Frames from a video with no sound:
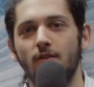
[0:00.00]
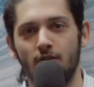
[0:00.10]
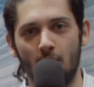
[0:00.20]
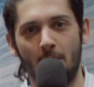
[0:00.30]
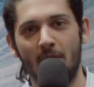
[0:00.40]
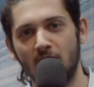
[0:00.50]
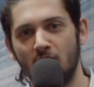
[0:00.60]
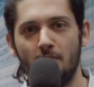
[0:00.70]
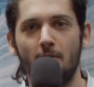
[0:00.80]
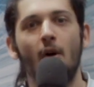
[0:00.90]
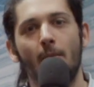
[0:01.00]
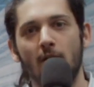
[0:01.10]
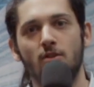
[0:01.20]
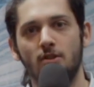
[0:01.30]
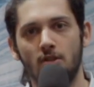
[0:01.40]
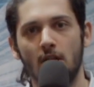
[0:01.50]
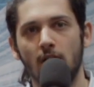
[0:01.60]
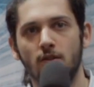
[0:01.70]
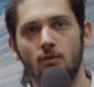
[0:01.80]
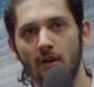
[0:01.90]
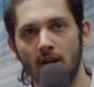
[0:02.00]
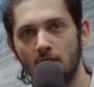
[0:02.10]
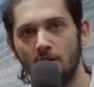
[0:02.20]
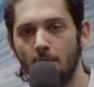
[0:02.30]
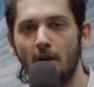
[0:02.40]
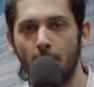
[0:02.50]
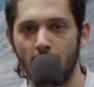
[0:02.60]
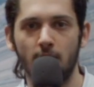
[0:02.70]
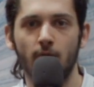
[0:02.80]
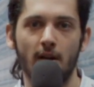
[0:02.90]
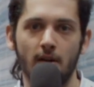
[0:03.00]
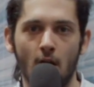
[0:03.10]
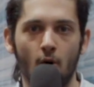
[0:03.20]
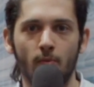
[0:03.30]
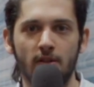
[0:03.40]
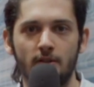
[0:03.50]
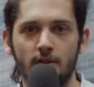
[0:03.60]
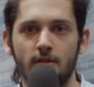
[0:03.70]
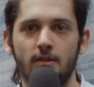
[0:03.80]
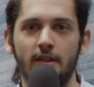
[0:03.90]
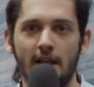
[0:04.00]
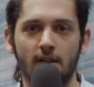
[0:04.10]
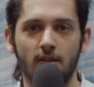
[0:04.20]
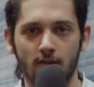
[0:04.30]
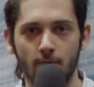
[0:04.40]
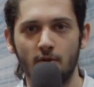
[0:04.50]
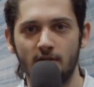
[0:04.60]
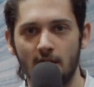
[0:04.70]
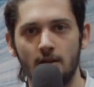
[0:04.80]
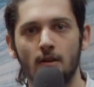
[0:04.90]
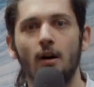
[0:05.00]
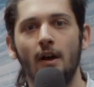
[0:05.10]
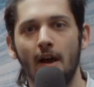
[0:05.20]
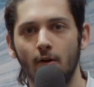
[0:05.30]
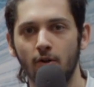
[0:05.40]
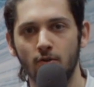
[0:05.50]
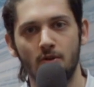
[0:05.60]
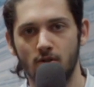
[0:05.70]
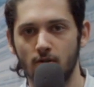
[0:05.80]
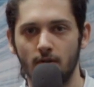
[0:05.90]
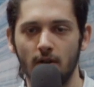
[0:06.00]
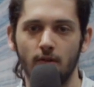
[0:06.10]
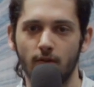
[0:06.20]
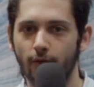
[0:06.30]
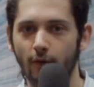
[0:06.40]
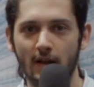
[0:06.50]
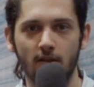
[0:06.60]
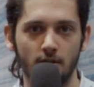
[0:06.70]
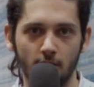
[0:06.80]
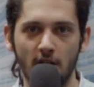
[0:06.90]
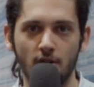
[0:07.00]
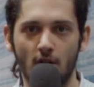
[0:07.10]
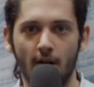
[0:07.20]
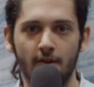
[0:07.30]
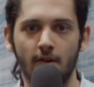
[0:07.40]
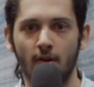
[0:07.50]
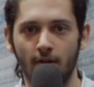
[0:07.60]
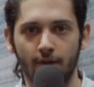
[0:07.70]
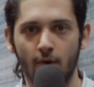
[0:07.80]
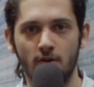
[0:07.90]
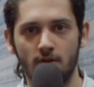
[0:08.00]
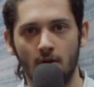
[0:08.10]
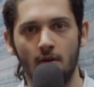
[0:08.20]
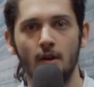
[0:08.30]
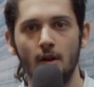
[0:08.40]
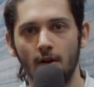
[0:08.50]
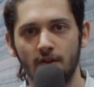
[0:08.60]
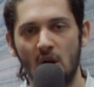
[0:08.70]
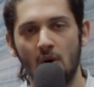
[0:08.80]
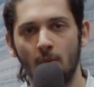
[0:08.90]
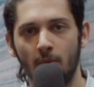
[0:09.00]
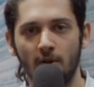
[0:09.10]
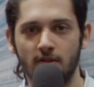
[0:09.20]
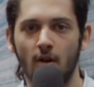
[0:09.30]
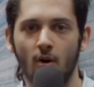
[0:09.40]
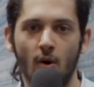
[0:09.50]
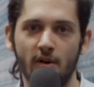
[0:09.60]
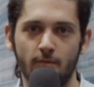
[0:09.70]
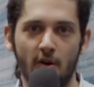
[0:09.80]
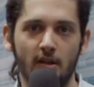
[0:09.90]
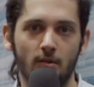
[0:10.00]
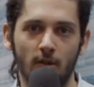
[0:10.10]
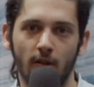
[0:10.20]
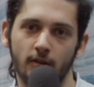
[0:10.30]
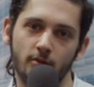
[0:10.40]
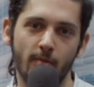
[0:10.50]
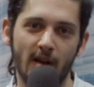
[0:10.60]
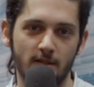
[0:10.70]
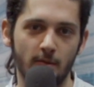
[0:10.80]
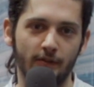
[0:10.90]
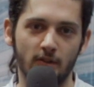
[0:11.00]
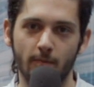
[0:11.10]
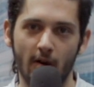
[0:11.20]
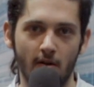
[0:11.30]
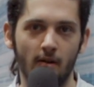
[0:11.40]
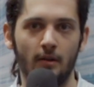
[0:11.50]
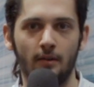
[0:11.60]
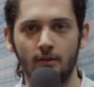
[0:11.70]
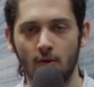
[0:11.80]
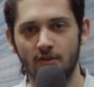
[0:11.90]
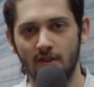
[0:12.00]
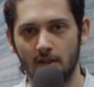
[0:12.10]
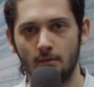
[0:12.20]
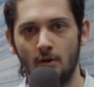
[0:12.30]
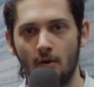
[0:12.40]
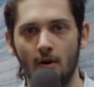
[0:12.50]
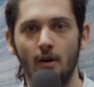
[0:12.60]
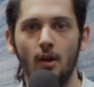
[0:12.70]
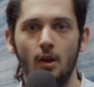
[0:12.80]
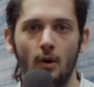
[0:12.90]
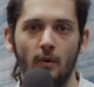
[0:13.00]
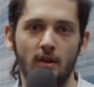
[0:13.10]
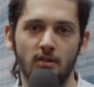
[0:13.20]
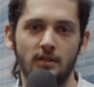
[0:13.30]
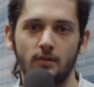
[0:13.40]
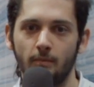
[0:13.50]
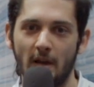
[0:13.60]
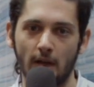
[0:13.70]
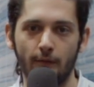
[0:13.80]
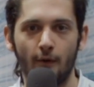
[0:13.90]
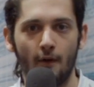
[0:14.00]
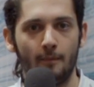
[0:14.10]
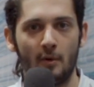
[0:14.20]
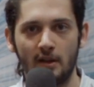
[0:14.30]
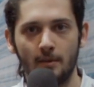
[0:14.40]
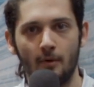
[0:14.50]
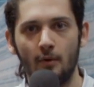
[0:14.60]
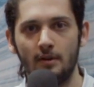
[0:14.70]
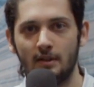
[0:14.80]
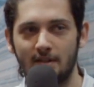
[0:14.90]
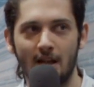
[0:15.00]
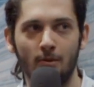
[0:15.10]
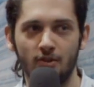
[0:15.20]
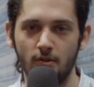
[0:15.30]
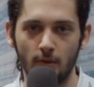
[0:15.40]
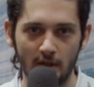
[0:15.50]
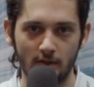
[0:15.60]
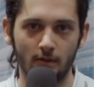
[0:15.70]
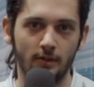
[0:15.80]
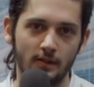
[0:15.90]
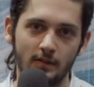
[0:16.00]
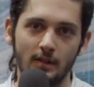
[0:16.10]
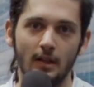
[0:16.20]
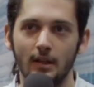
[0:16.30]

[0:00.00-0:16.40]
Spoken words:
So the Pendulum mirror match is really good in my opinion right now because the deck doesn't present a huge threat to each other on the first turn. So boards are always breakable, and it reminds me of the Spiral Go Second mirror, where you just back and forth break a board, establish new resources,